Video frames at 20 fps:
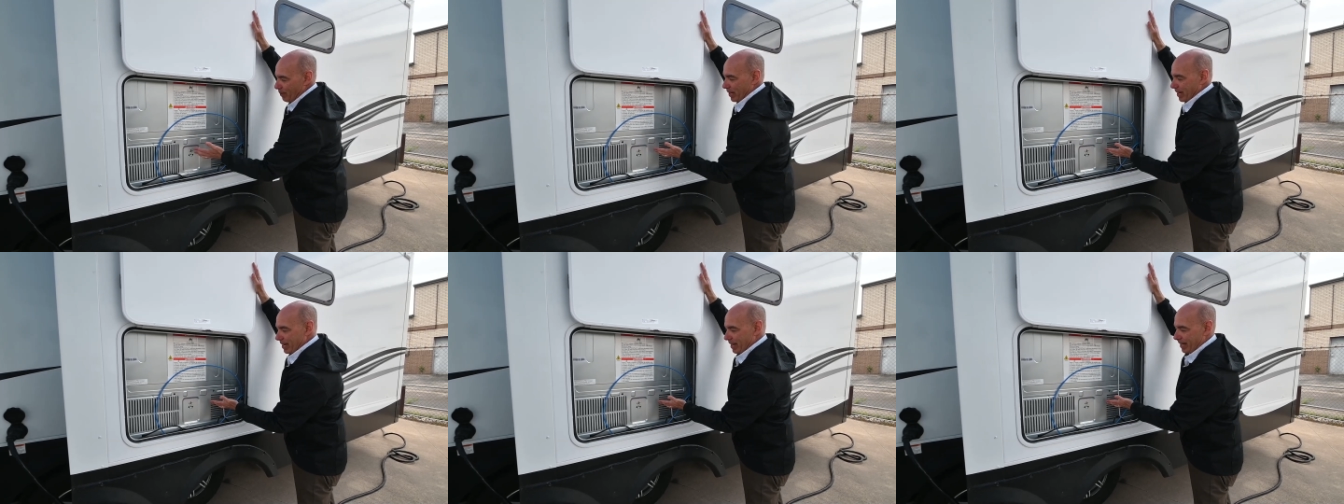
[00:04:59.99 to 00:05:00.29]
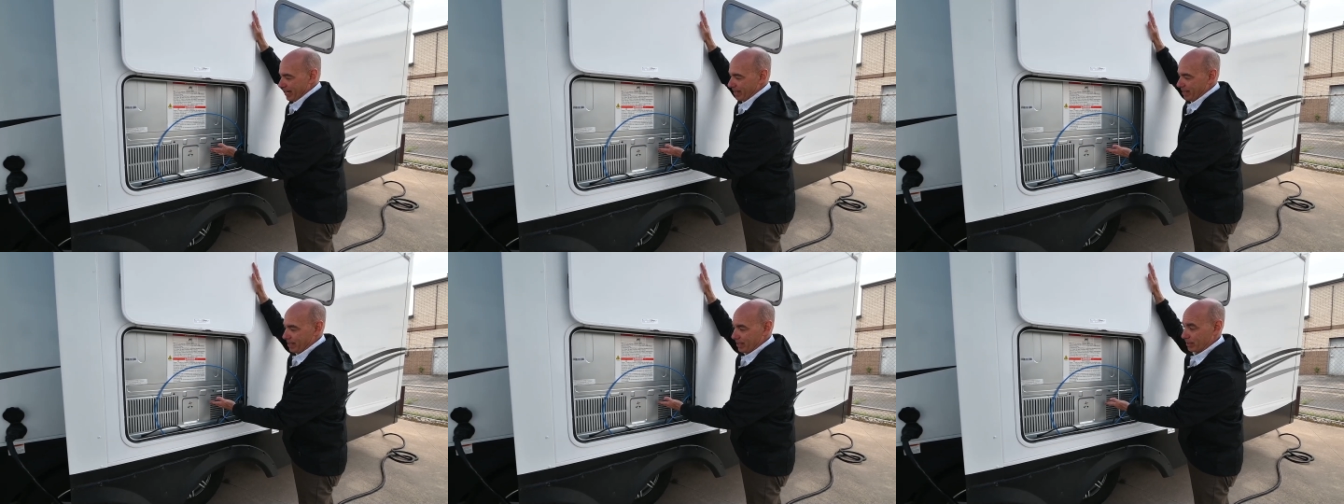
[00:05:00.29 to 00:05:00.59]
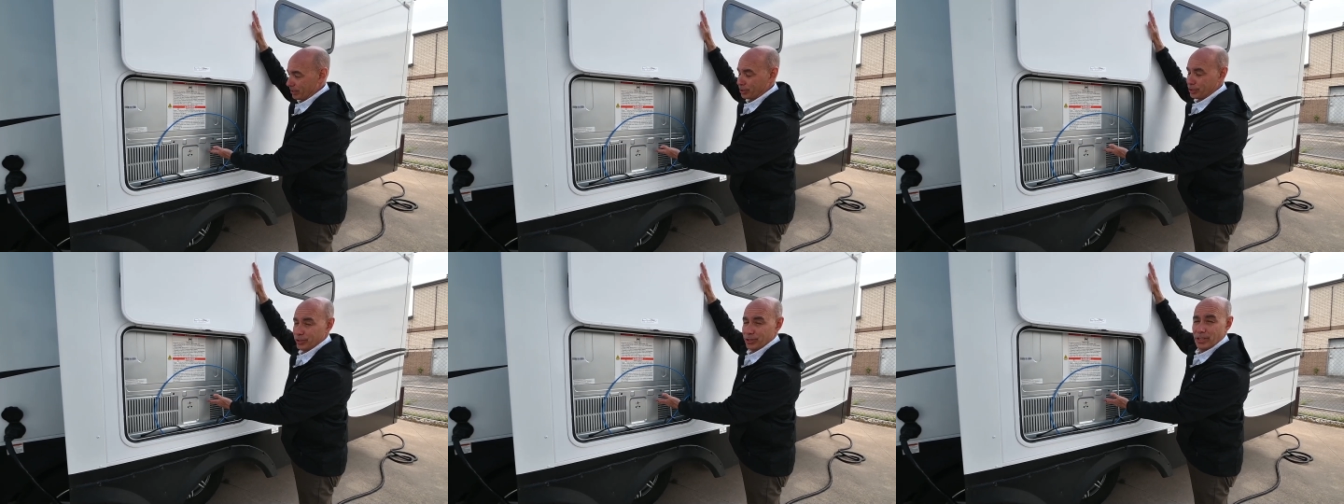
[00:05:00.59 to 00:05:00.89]
behind
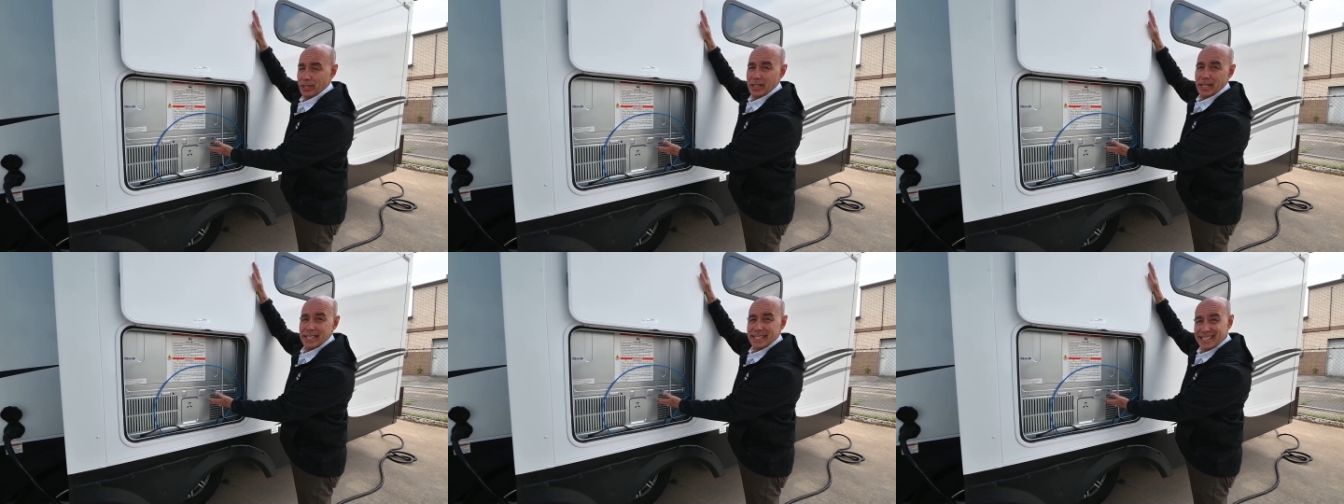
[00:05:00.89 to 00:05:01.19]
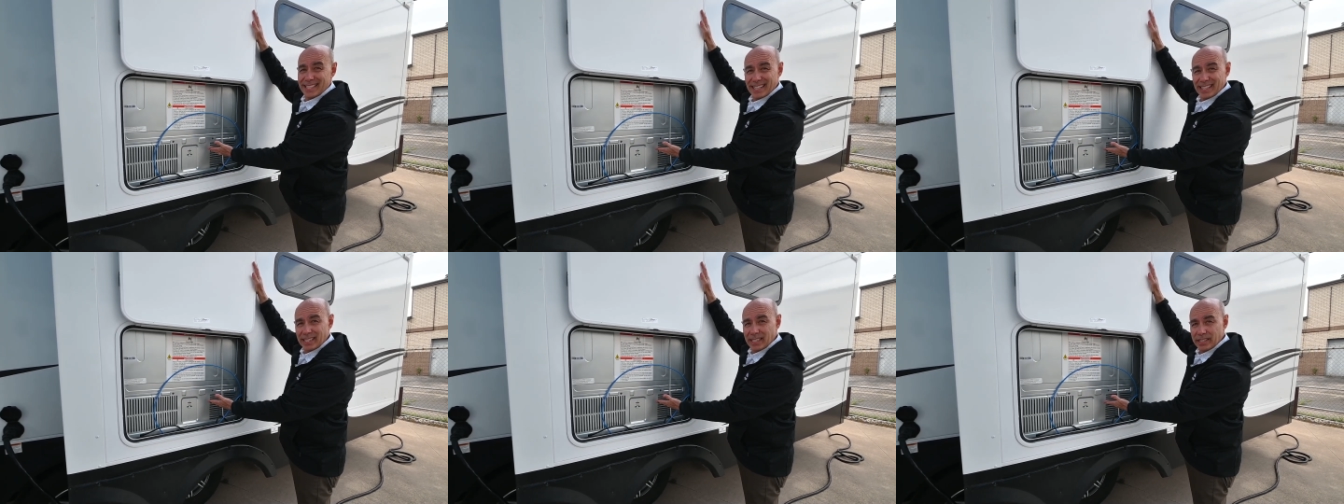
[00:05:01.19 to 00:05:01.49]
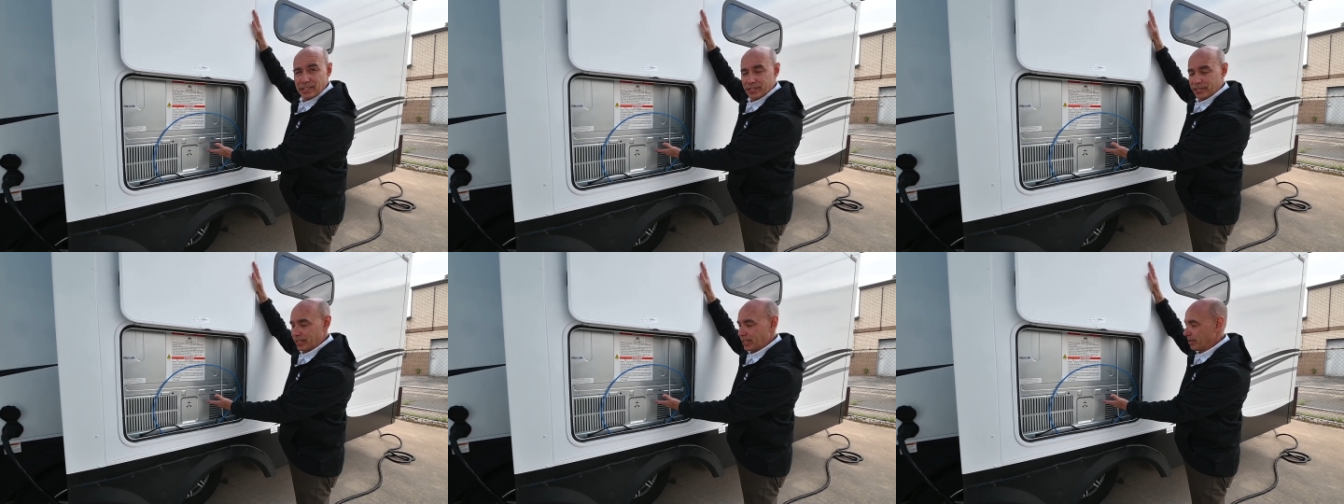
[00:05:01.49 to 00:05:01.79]
here should a
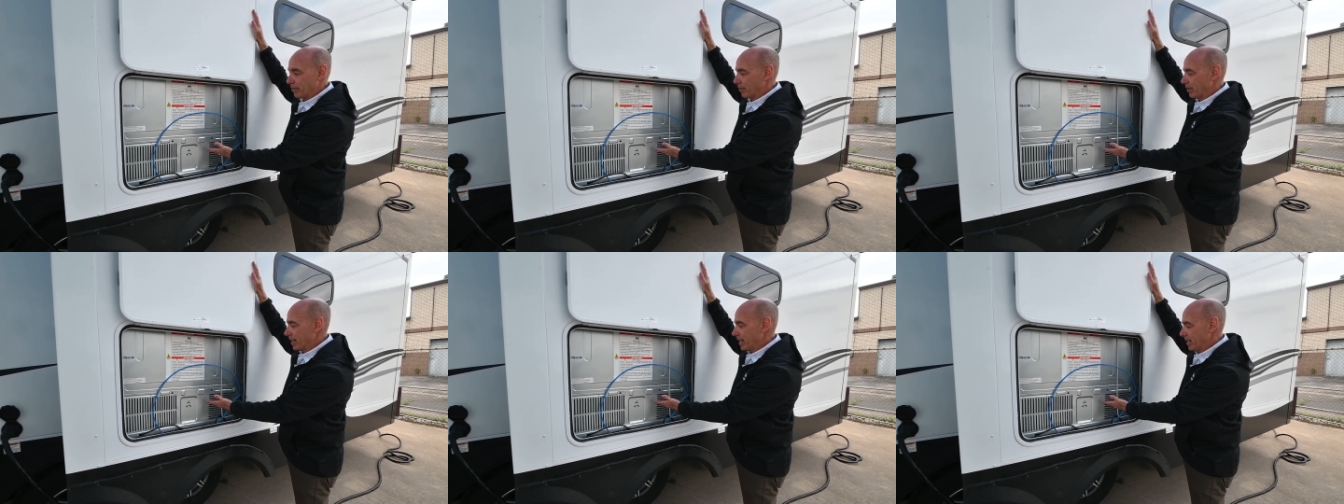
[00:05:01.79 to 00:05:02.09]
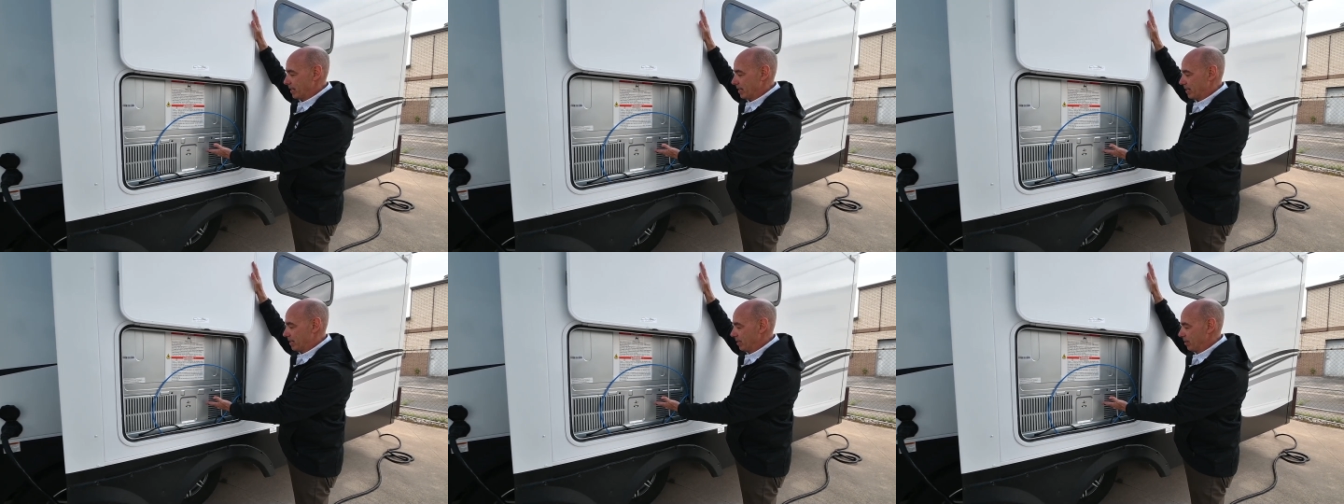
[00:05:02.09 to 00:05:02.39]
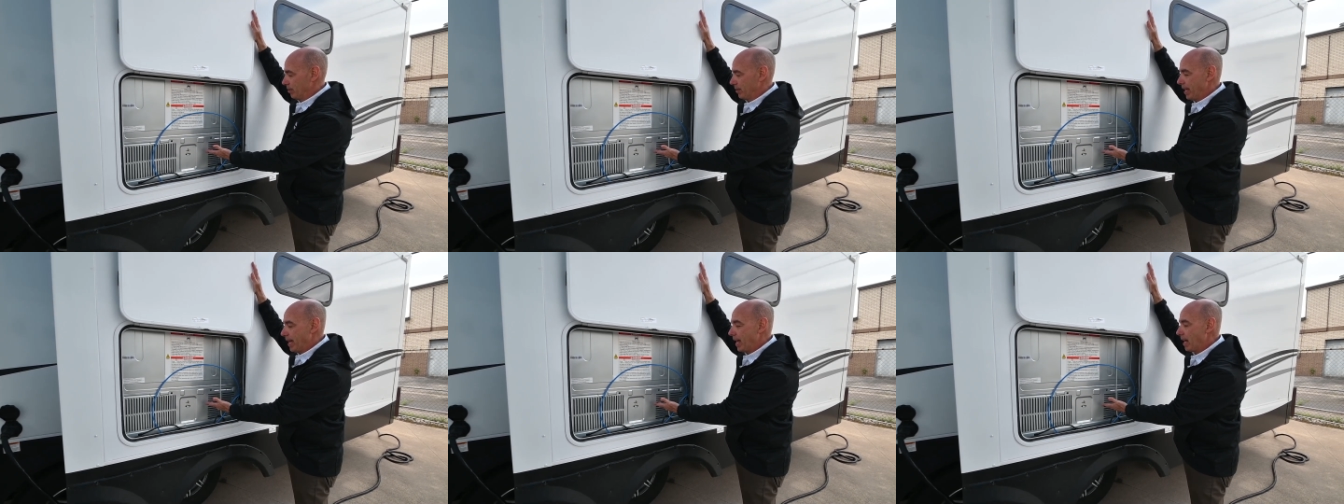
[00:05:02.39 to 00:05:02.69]
technician ever need to
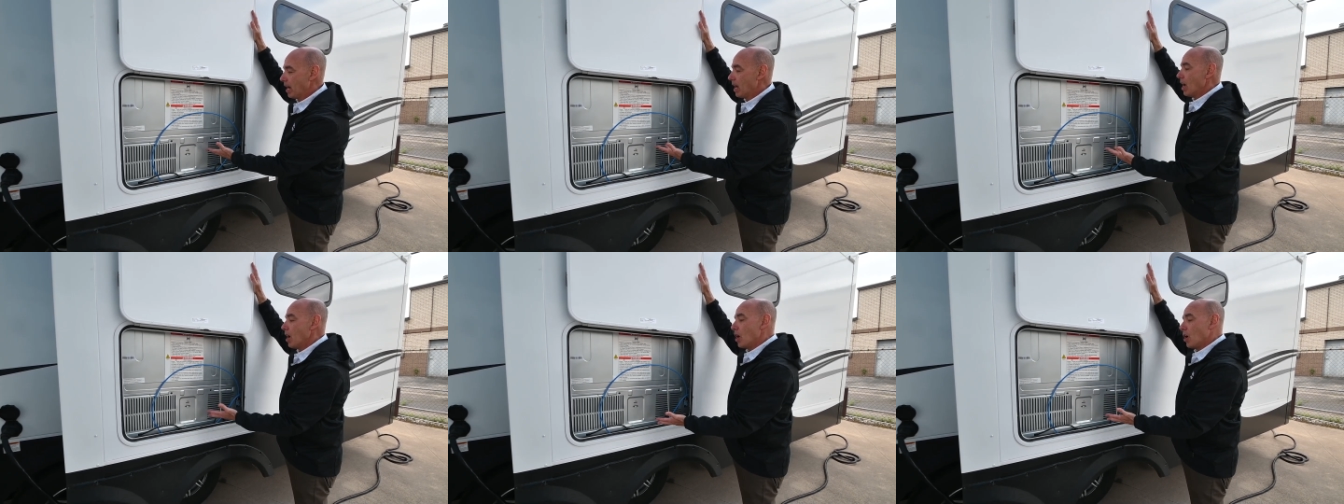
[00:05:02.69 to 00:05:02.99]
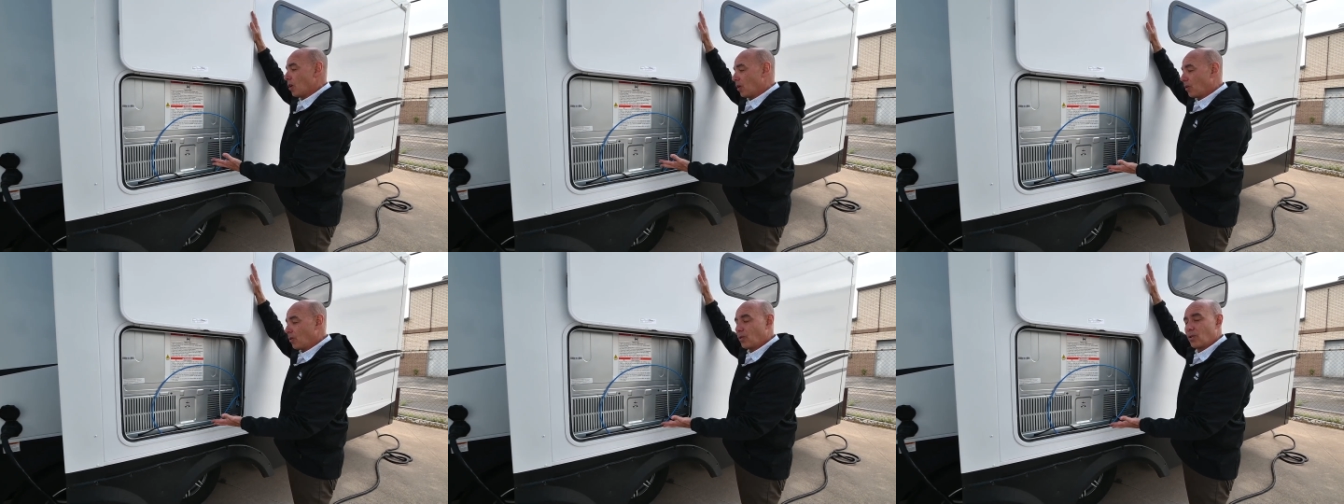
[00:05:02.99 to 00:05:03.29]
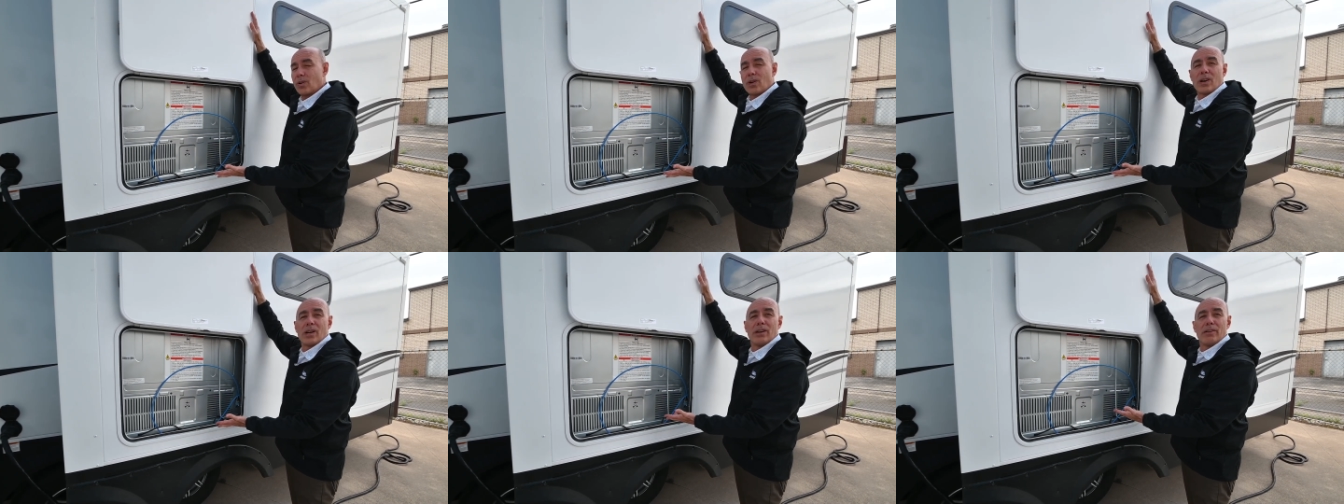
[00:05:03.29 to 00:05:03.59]
do that,
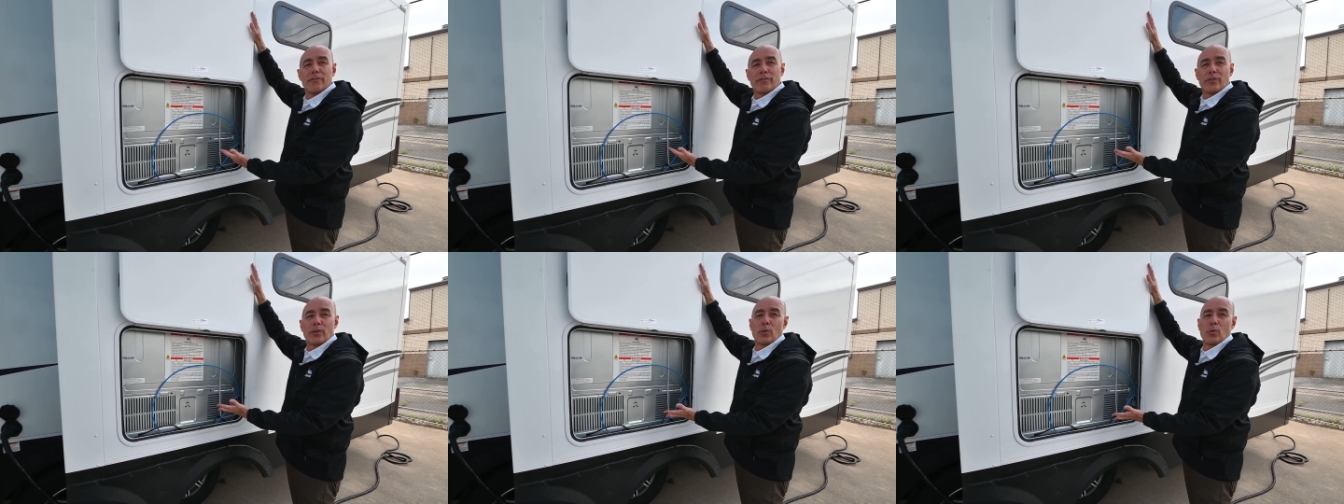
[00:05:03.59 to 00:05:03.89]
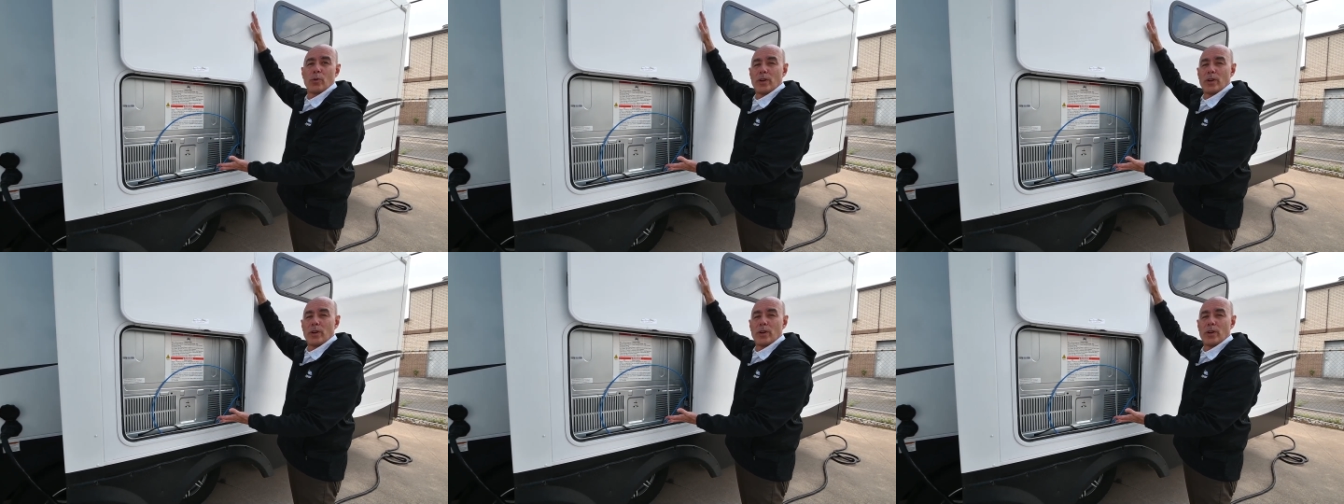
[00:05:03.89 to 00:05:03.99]
or for